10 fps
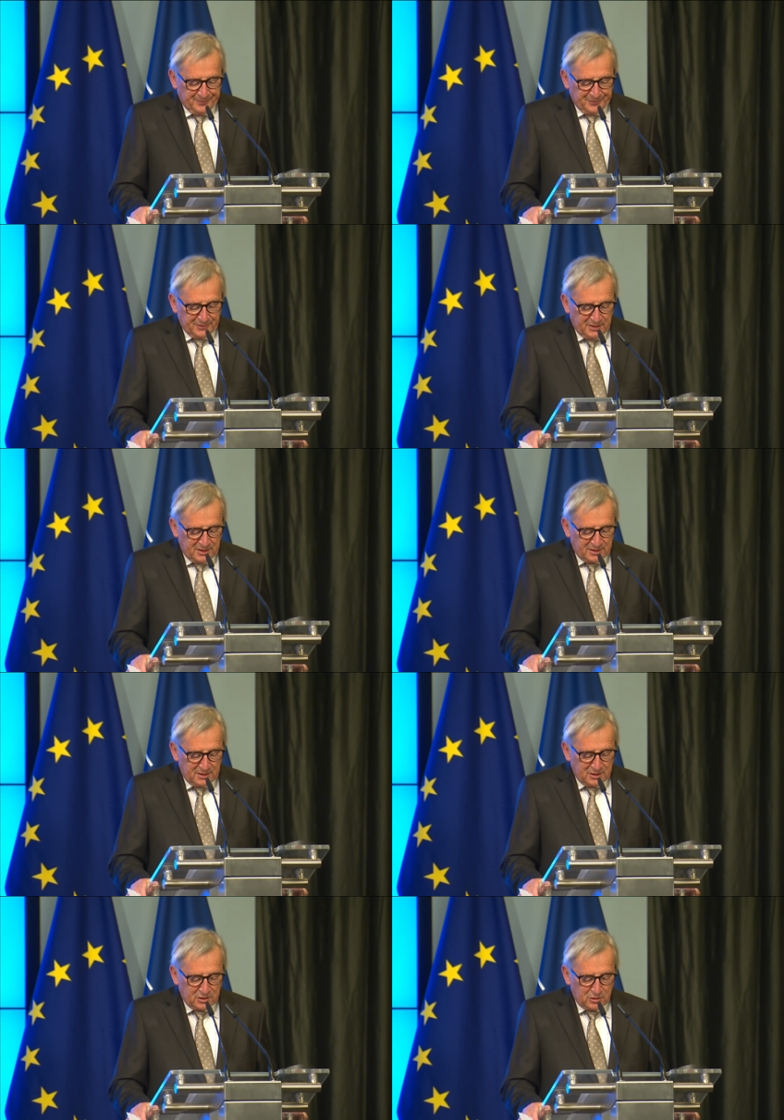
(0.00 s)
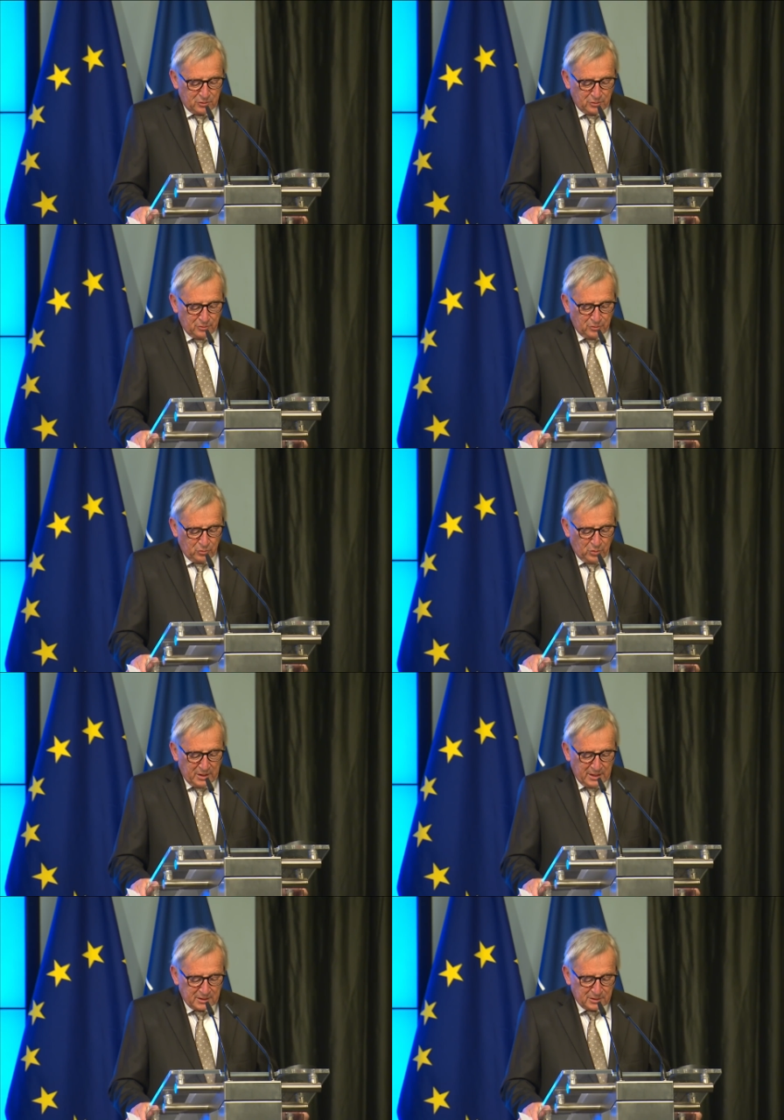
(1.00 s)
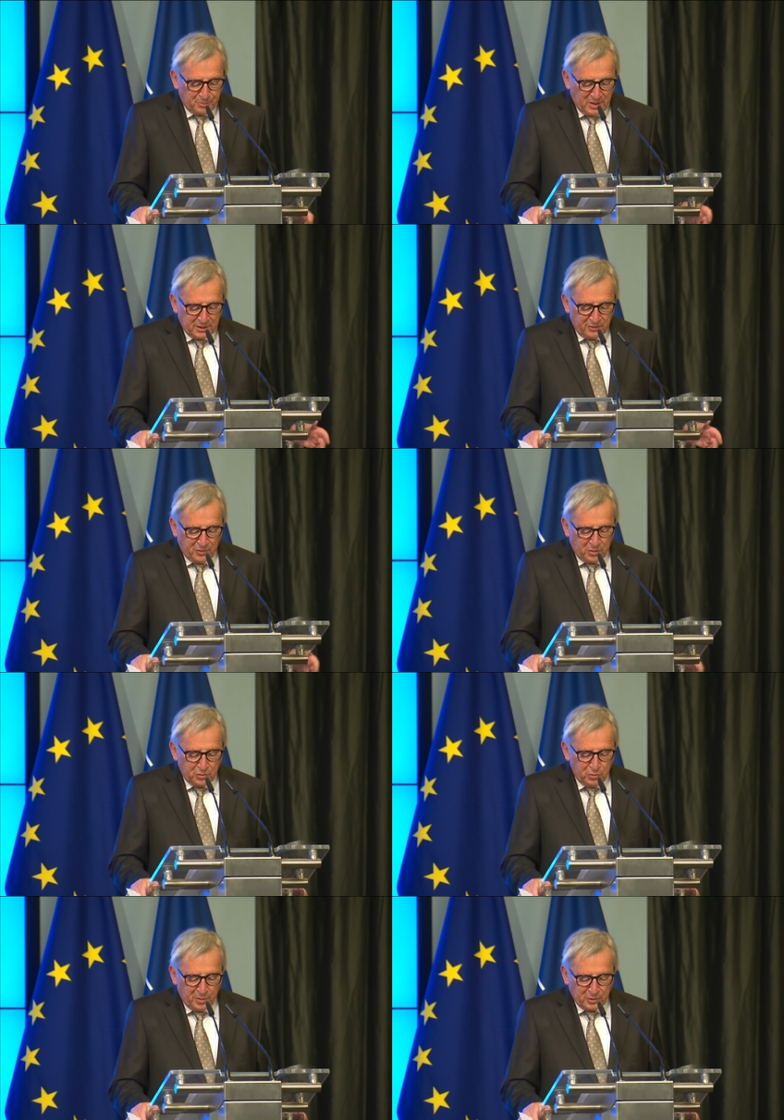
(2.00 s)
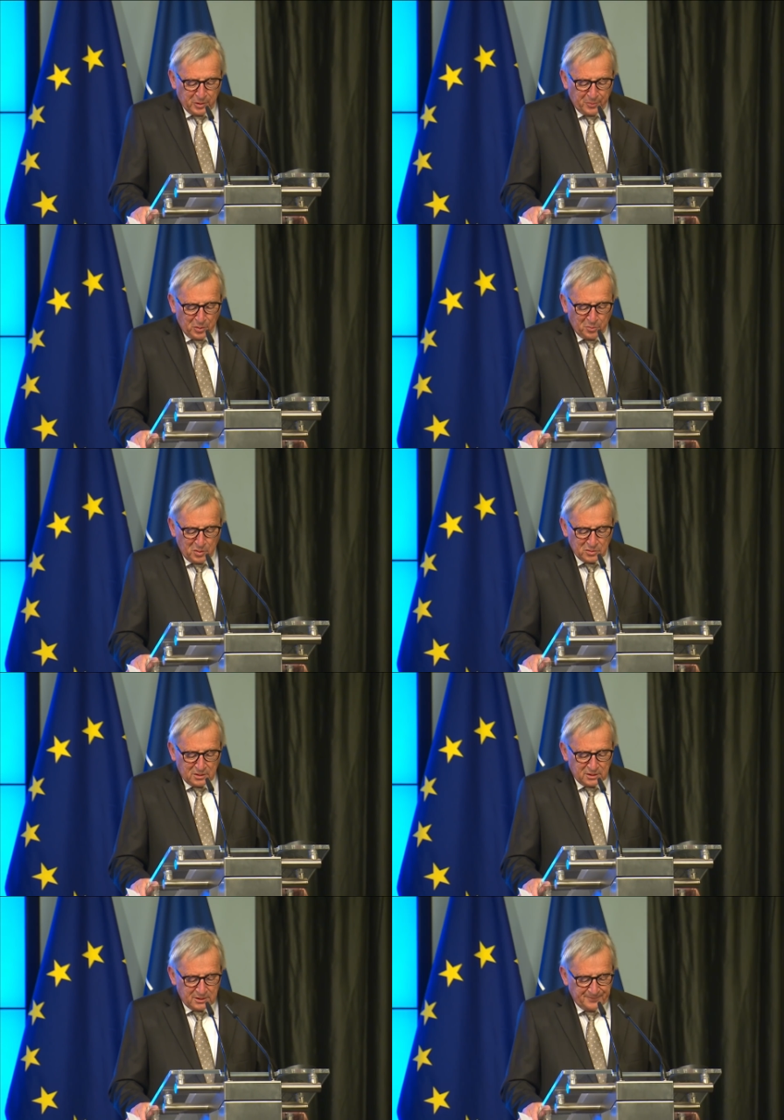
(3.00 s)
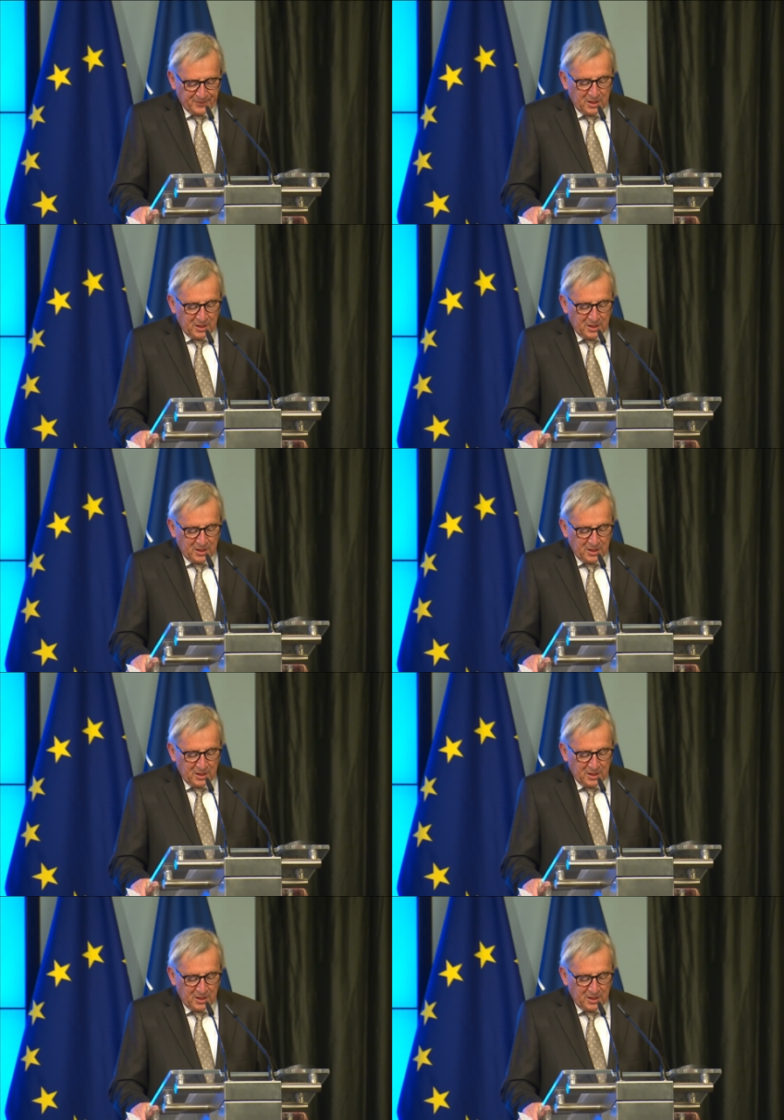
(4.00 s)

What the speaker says: This is why, as part of our new budget proposals,